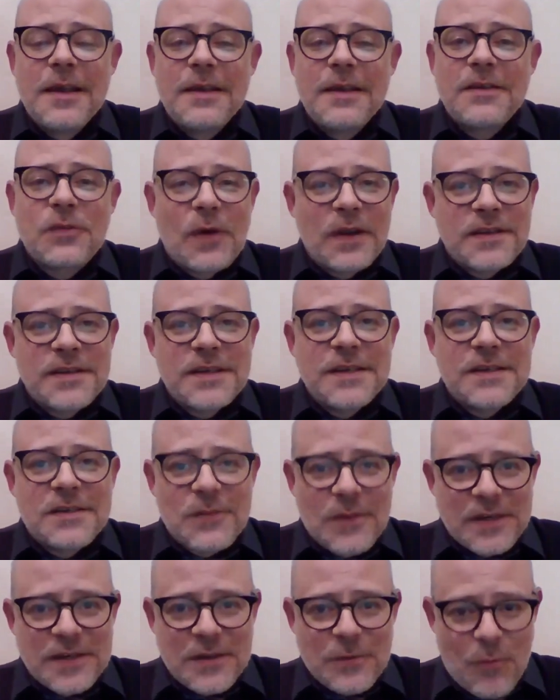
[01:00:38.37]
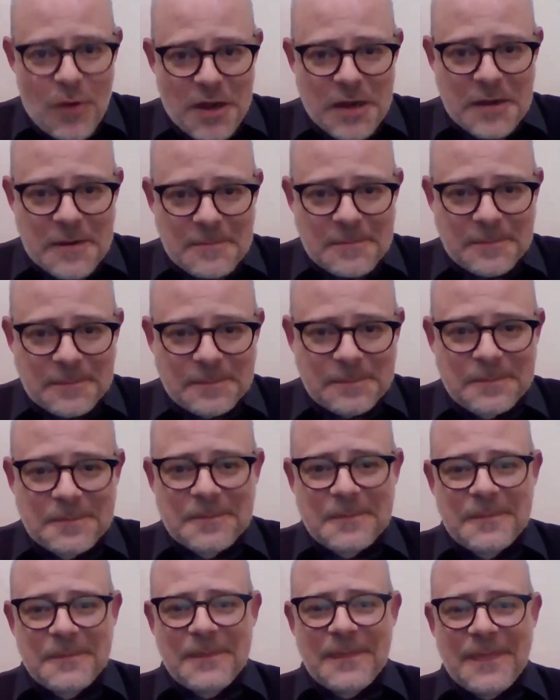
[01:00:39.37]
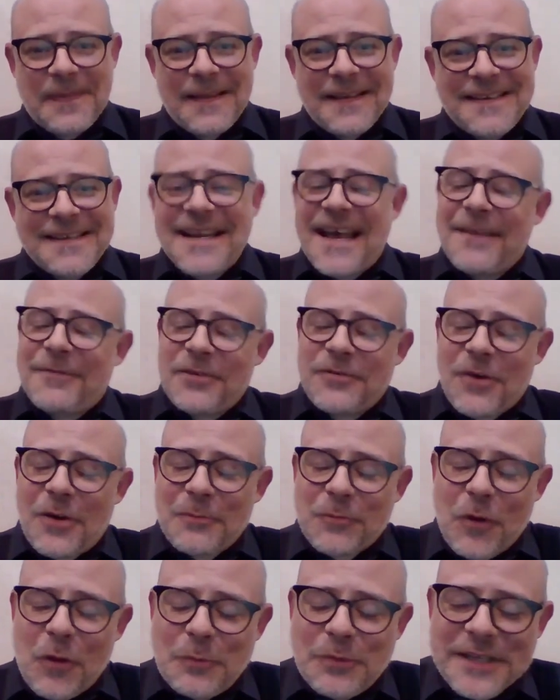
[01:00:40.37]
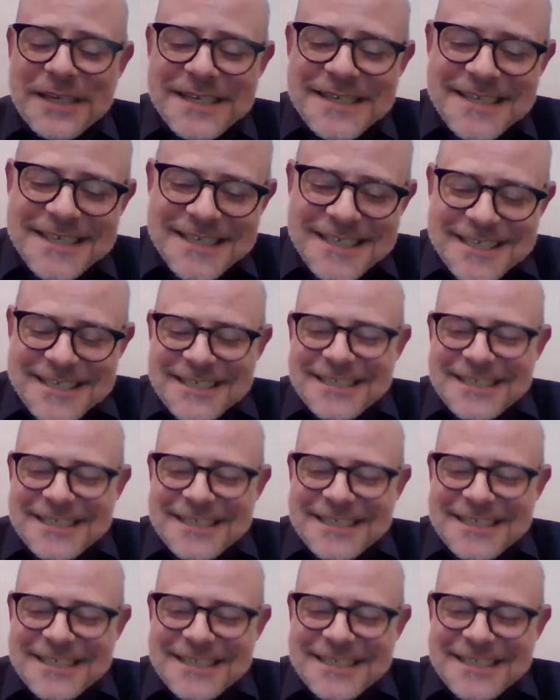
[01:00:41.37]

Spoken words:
2021. Can I have a drum roll, please?